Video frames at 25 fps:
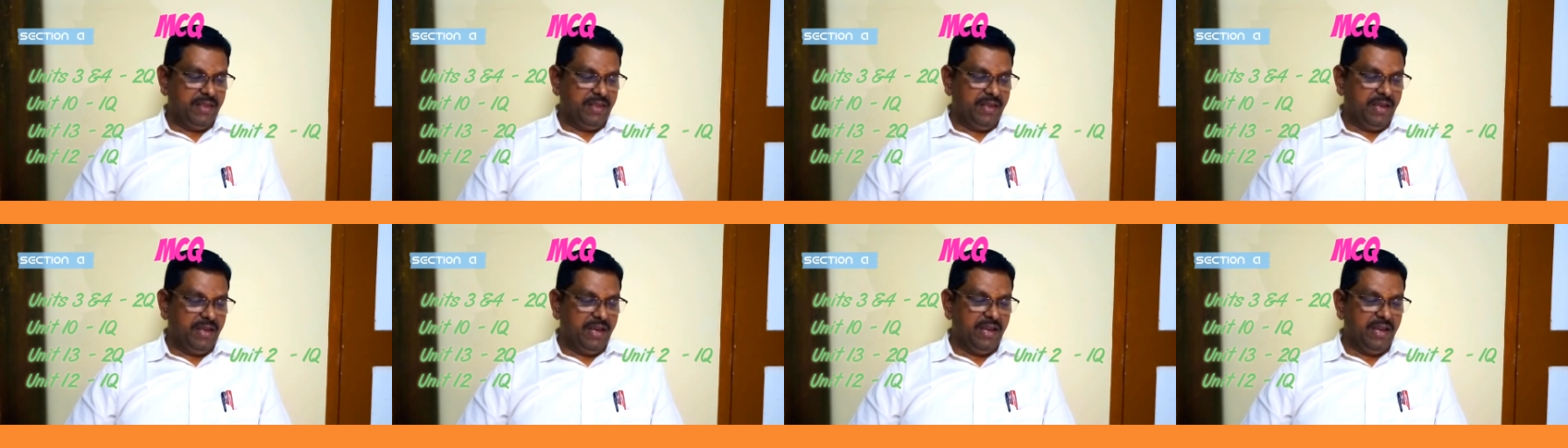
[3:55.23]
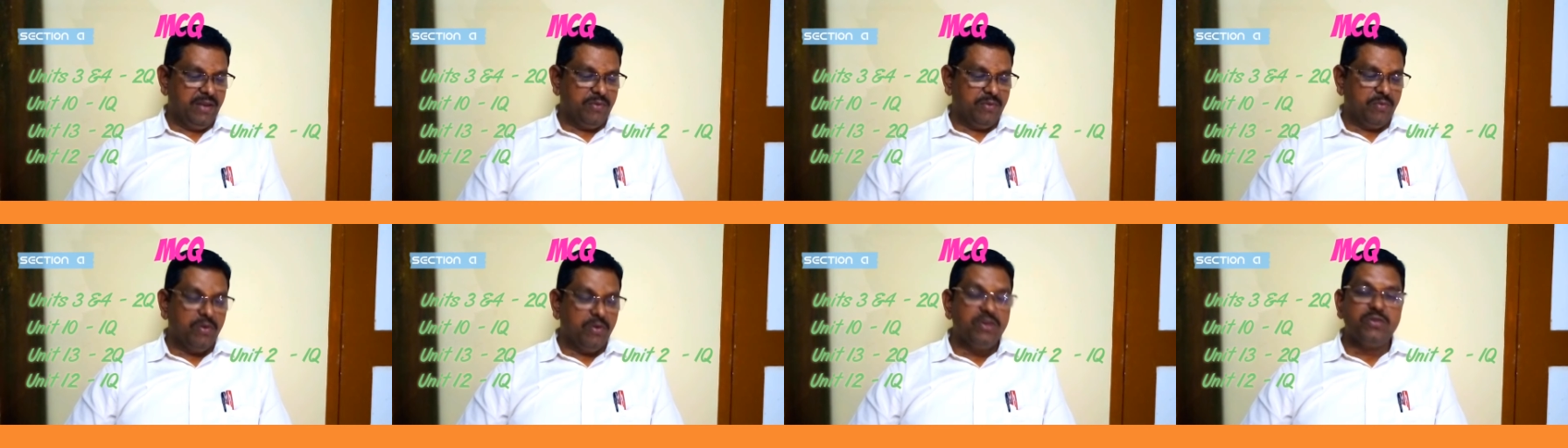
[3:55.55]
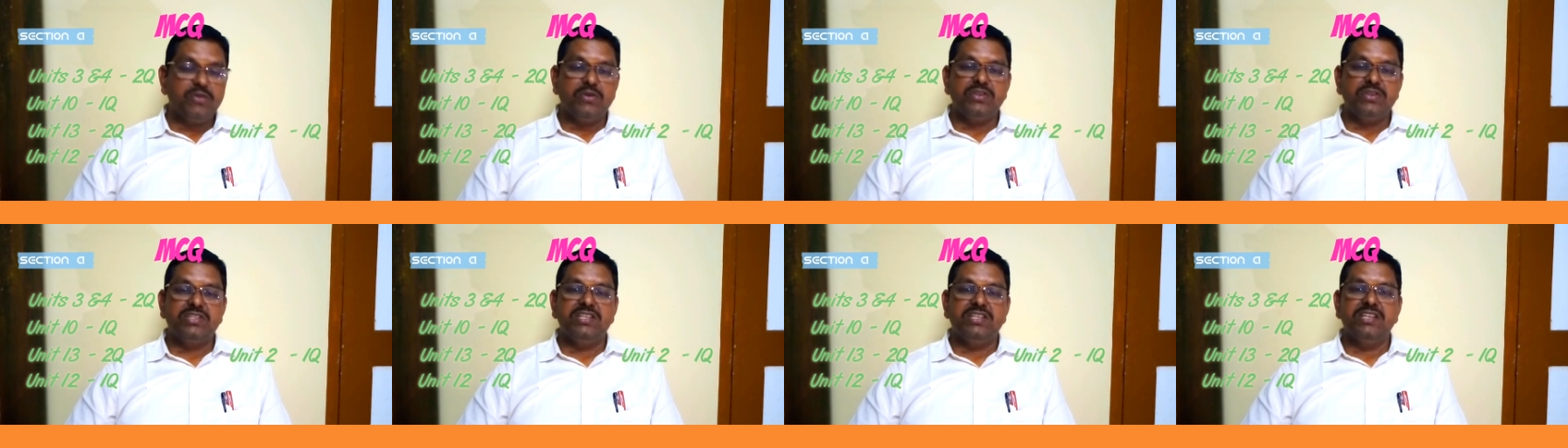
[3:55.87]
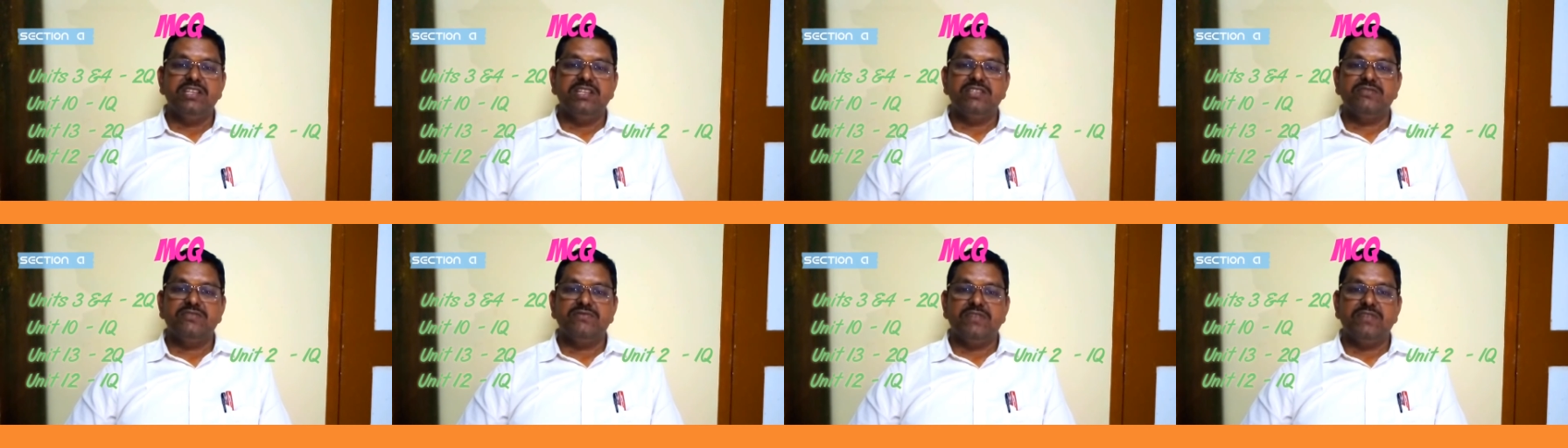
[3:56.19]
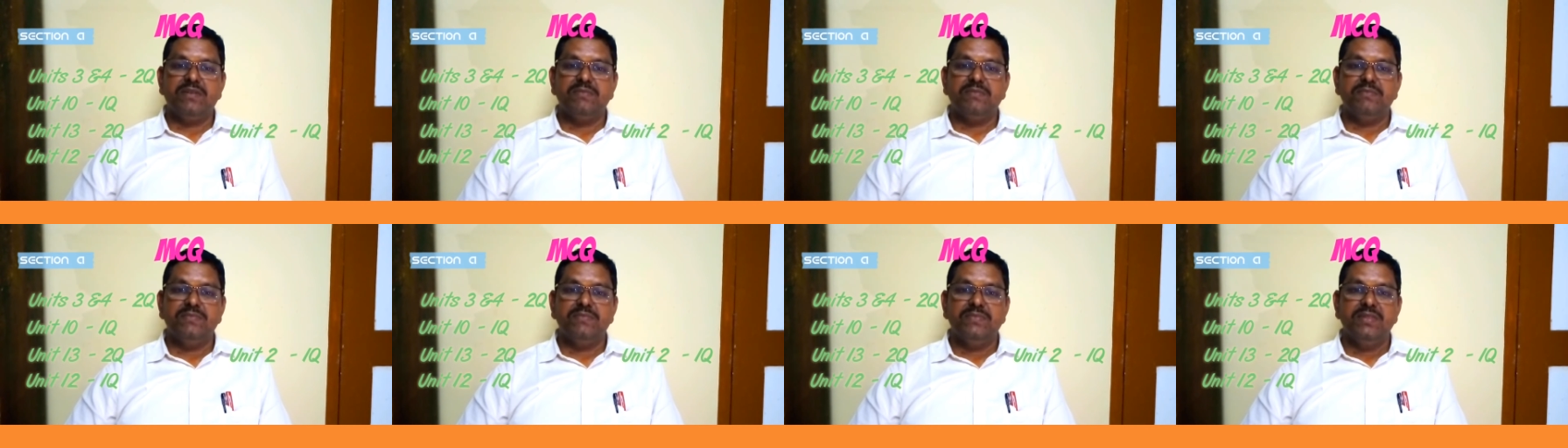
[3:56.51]
and 1 question is
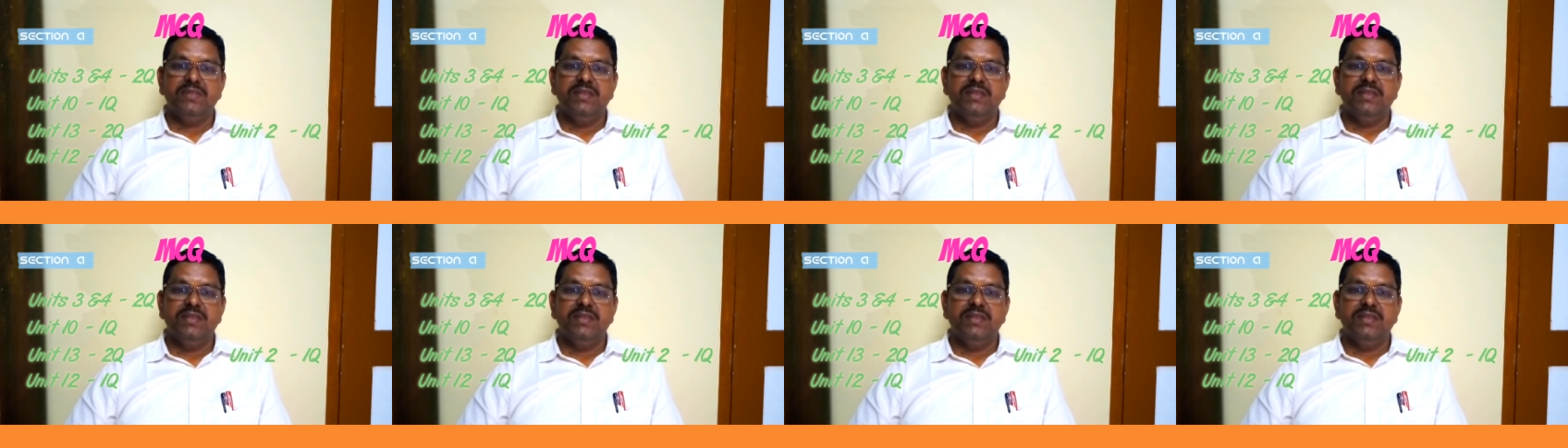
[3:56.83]
from